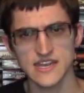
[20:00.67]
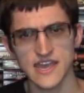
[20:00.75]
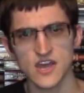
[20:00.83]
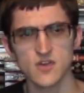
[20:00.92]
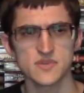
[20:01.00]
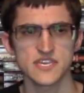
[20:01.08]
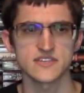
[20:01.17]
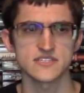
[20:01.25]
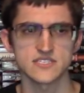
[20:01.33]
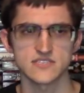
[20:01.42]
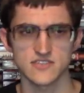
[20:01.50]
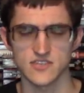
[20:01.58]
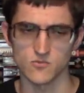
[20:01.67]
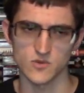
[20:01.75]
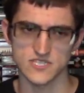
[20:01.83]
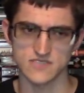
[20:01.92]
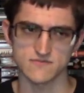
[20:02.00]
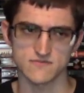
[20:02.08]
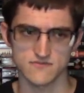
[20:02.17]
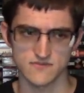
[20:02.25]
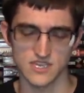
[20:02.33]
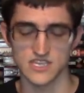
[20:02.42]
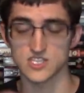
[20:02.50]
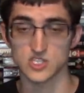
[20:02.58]
now because he wasn't,
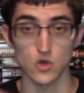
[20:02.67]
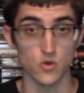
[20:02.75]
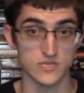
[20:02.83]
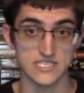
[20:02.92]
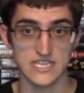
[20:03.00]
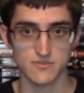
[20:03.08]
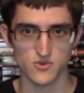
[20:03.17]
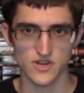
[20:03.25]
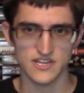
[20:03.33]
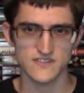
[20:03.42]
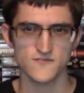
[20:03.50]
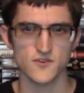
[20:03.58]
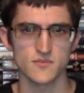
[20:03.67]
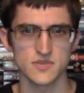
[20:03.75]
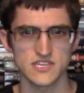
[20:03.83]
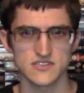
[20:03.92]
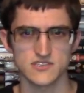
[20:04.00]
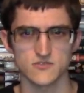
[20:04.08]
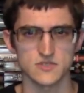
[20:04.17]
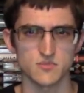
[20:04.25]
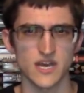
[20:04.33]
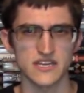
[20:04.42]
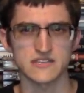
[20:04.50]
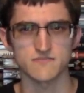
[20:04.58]
his soul was separated from it, so his
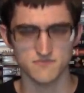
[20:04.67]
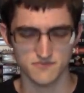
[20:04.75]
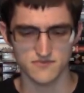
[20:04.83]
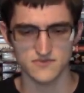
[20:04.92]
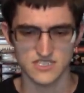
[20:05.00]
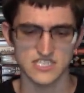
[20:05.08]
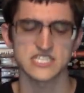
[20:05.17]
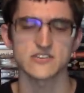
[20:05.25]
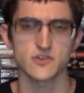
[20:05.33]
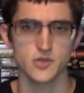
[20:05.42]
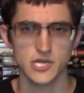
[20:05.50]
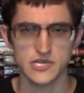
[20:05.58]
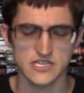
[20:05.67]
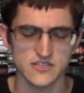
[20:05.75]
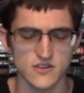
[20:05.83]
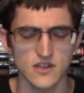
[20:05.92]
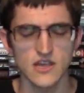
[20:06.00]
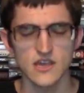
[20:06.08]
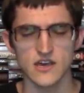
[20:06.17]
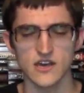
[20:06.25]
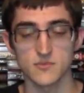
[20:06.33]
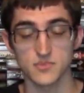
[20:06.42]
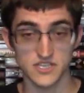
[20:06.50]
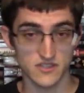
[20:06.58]
body deteriorated a little.
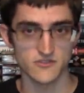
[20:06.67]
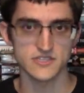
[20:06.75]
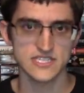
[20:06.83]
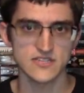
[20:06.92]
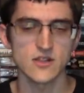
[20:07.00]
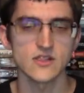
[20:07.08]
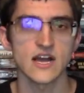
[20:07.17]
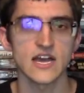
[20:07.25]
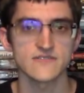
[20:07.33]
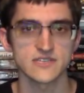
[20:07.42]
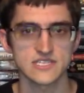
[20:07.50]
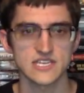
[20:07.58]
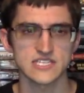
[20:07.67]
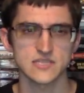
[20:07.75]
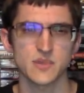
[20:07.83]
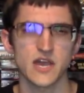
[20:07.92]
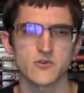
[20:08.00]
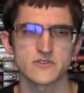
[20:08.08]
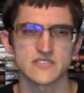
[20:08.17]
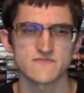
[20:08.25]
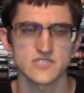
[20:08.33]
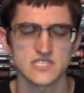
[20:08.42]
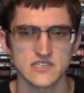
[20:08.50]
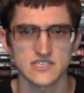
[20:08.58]
But, you know, he's still alive and he still has his powers, and
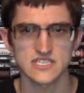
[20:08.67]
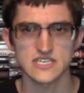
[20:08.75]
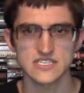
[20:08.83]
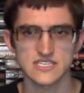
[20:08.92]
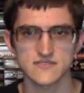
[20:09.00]
Vasilisa